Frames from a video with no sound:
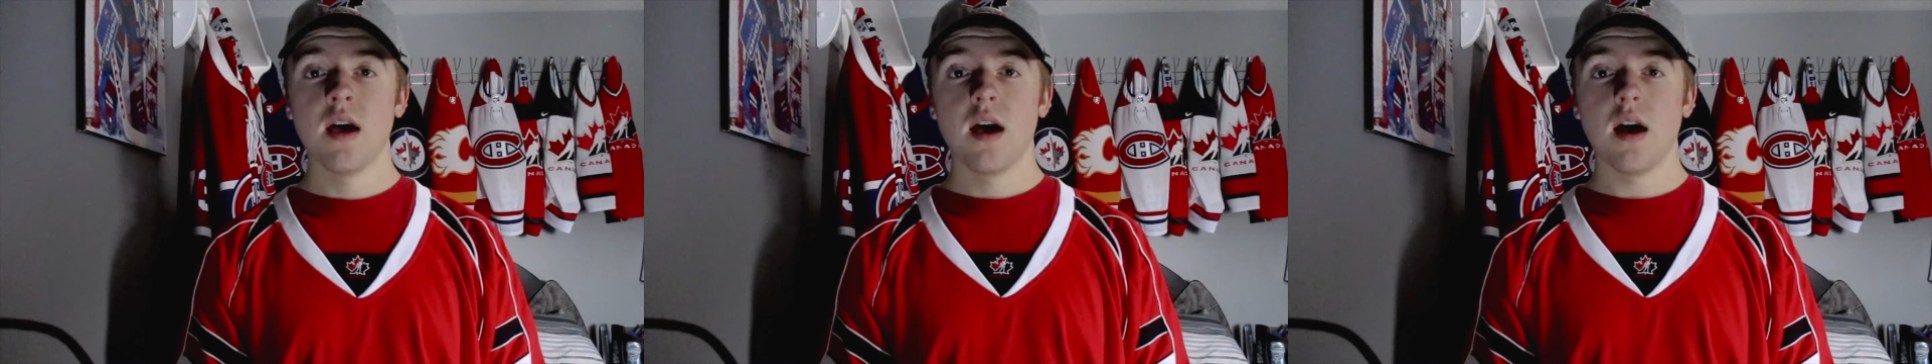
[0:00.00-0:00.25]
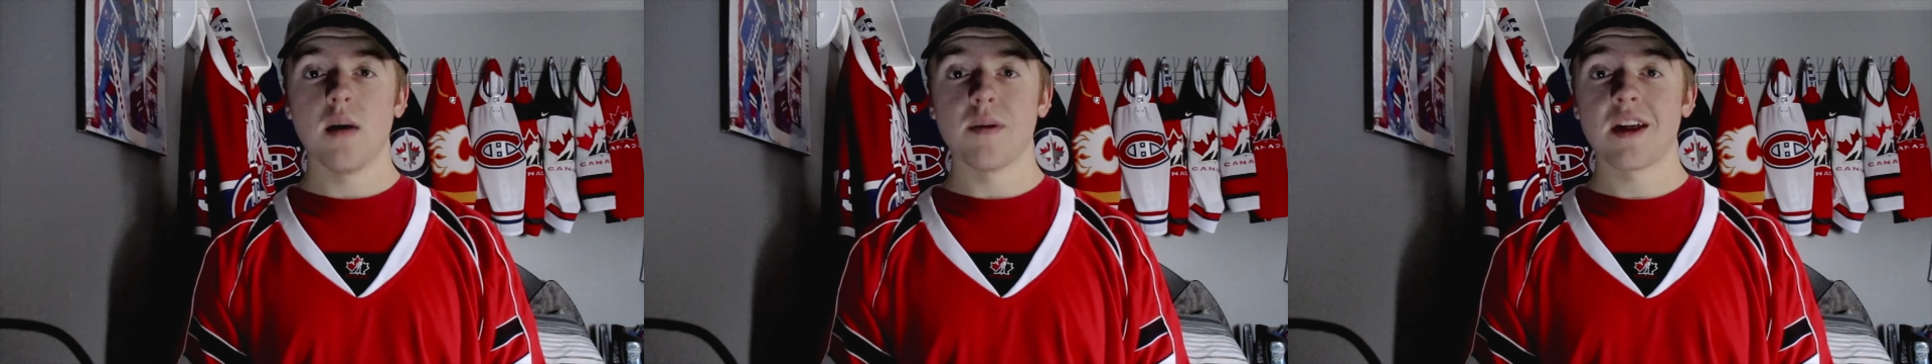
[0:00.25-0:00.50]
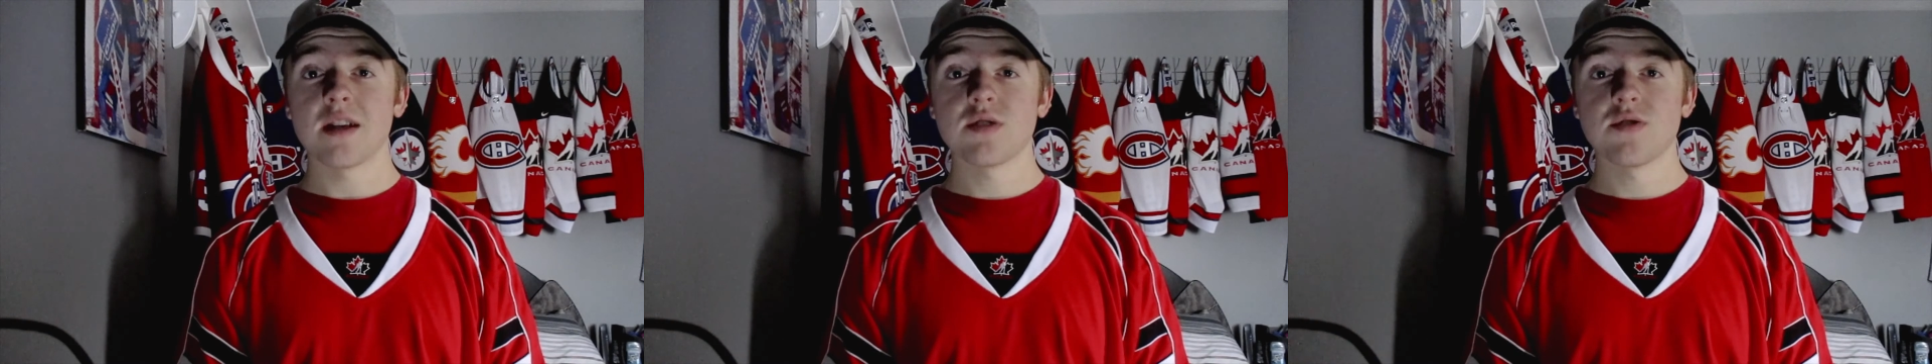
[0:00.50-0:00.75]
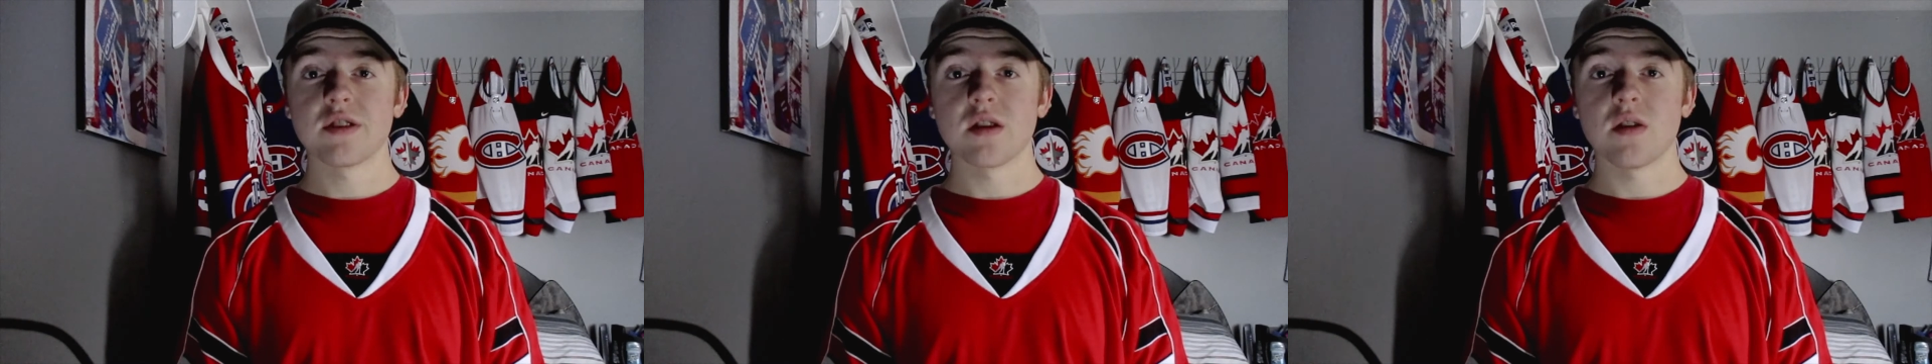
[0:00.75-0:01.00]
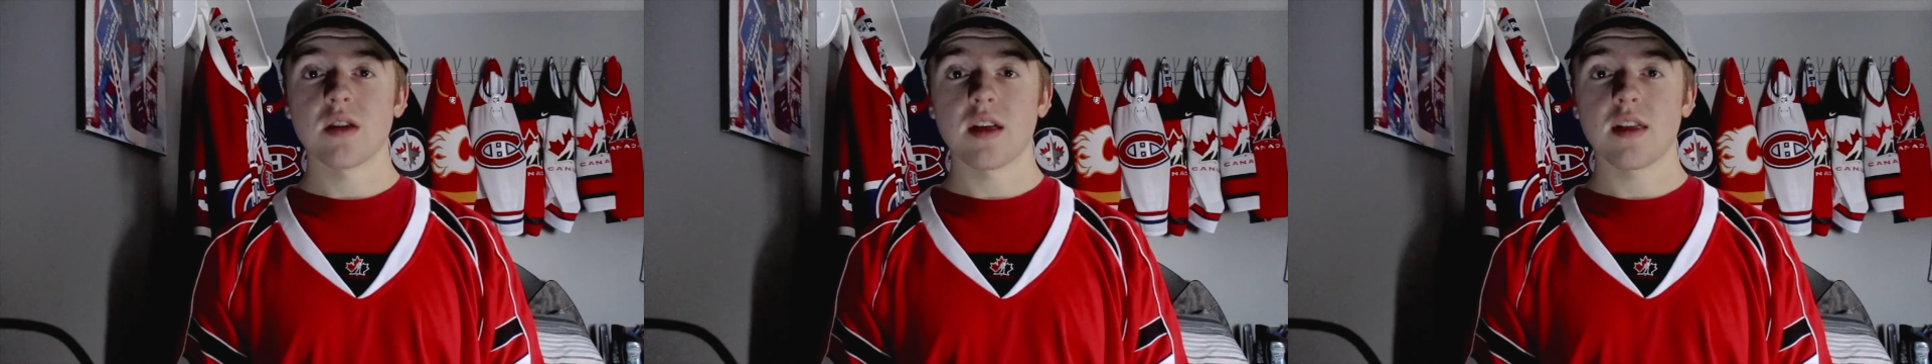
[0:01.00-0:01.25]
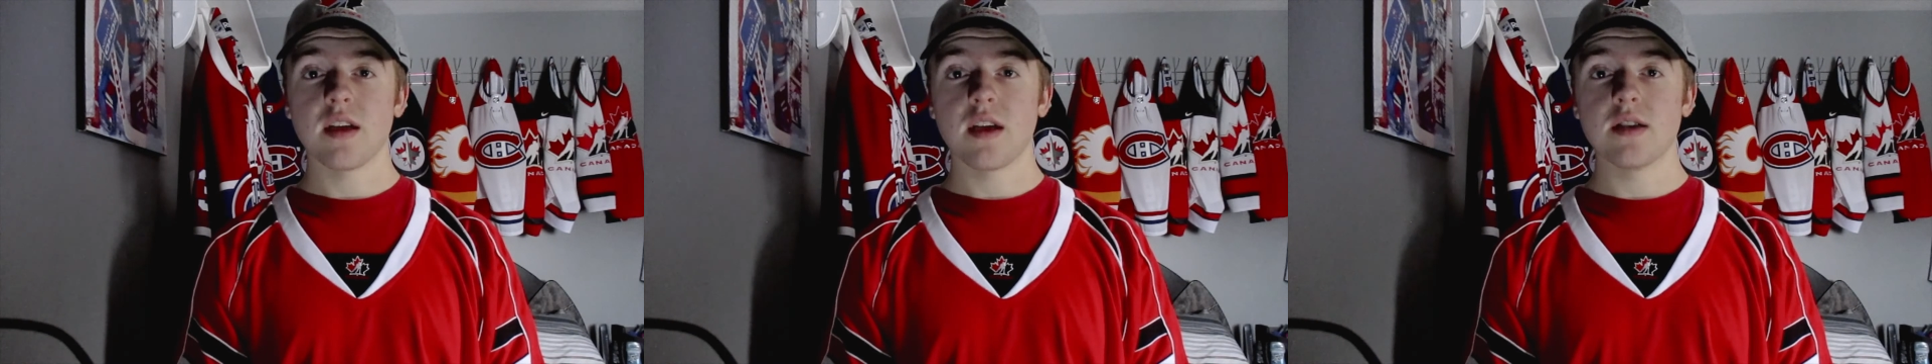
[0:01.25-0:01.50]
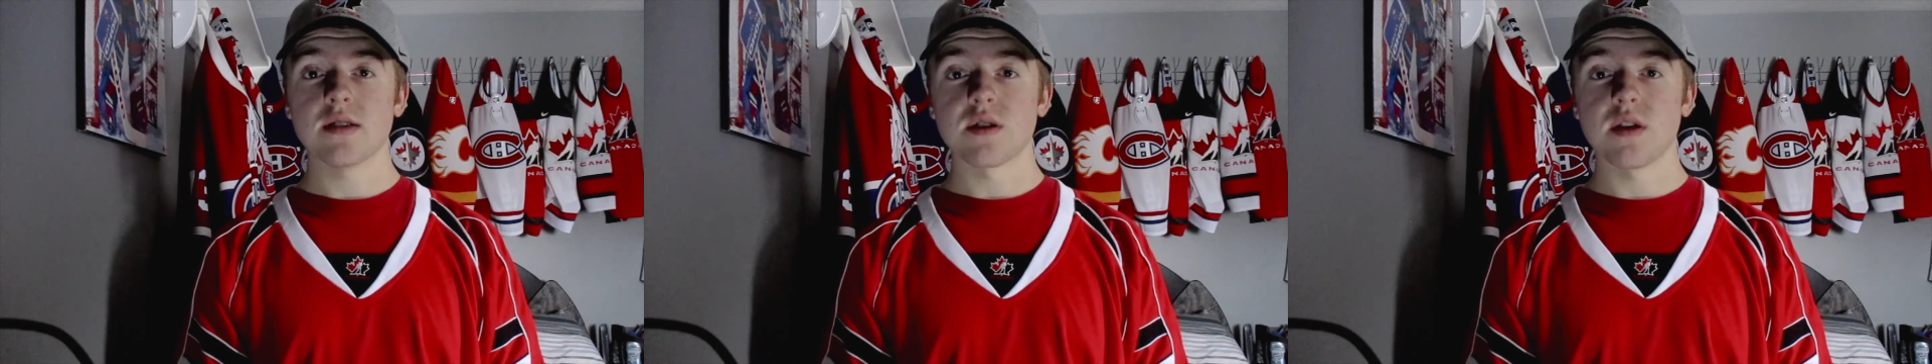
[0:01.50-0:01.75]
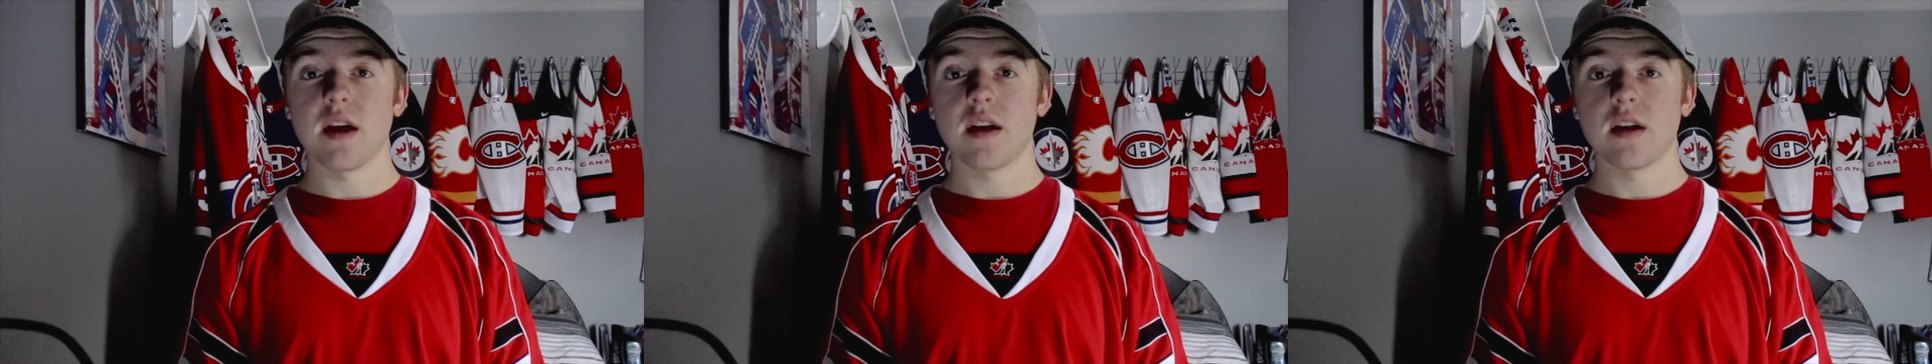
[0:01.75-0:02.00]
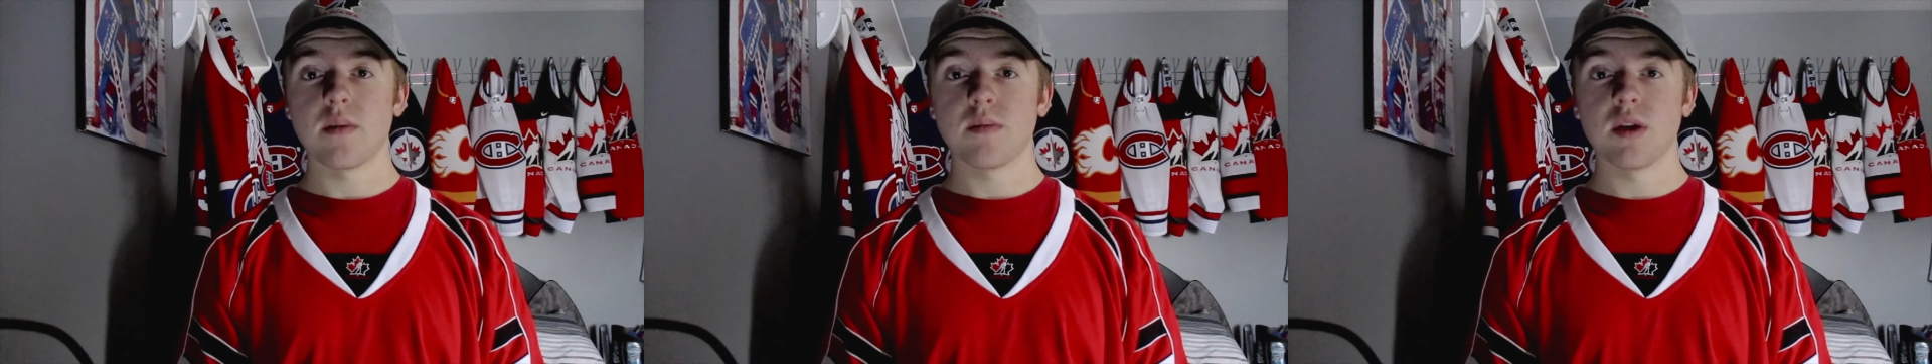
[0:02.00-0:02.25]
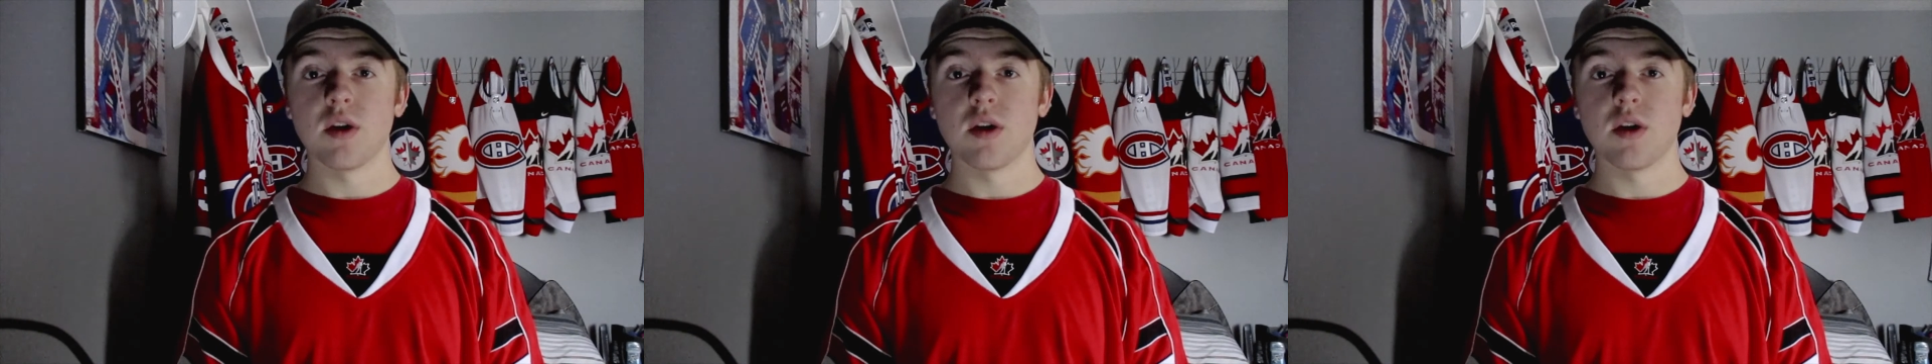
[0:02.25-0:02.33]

but as a result, I think he's going to end up,